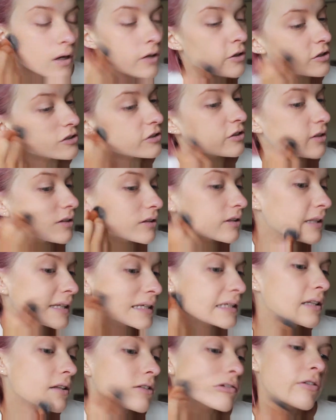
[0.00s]
I just do this in
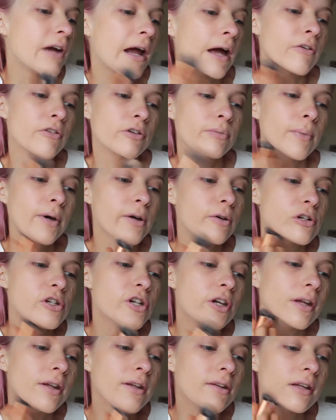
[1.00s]
little round
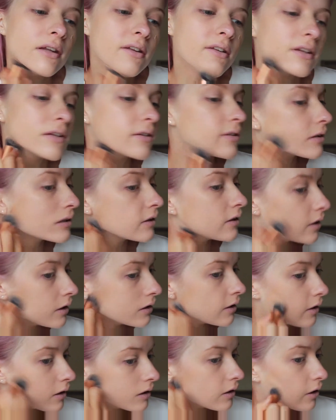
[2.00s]
motions
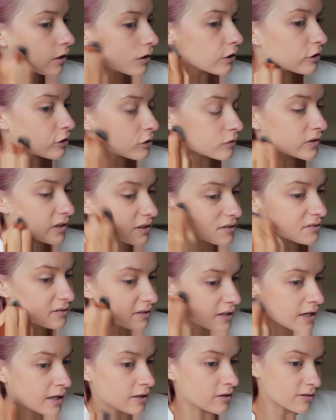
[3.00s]
over the
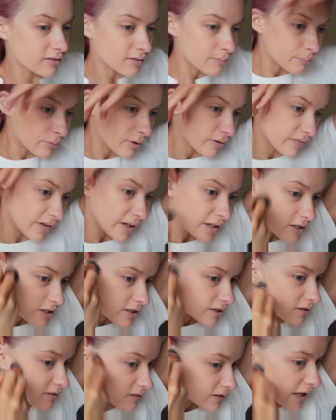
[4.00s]
skin, just to buff it
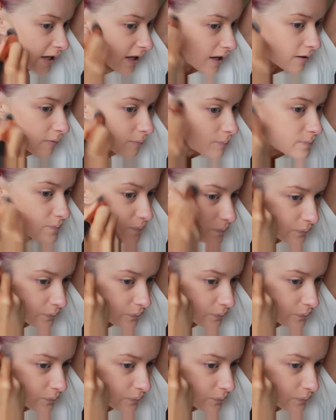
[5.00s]
into the skin,